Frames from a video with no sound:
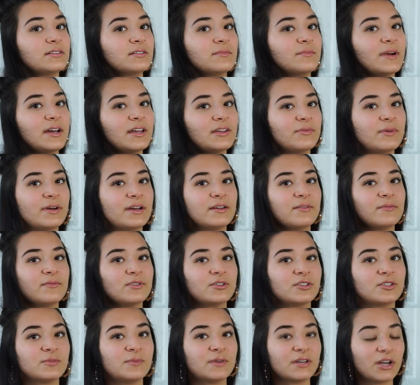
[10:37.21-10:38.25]
And by the way,
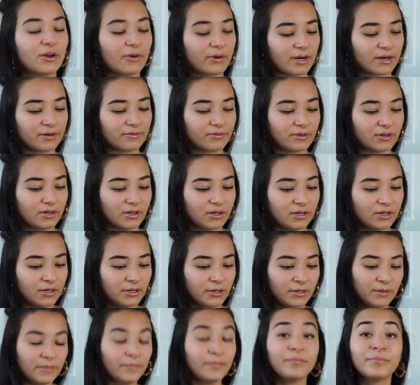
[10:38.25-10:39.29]
this has been going on for
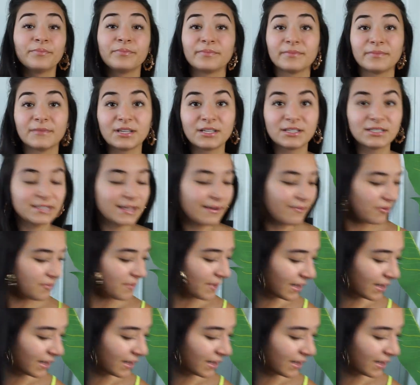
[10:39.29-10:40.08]
like 7